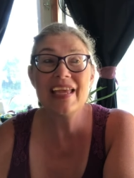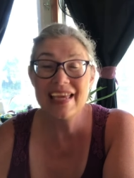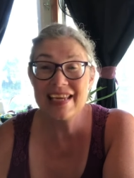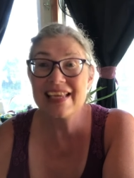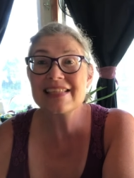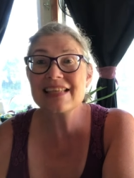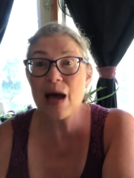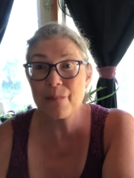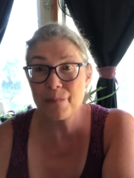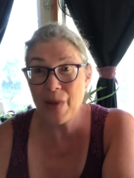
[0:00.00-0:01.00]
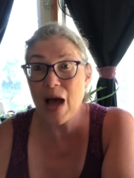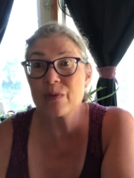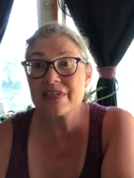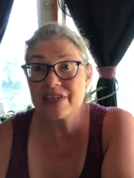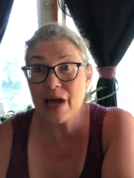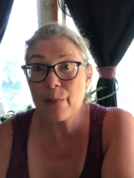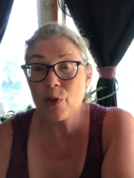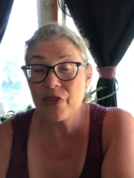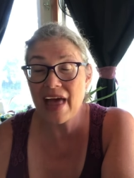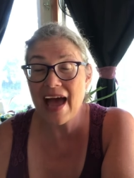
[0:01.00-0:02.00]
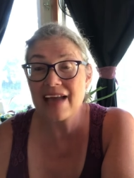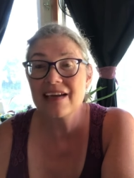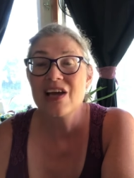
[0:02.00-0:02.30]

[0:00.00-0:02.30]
it is about double that.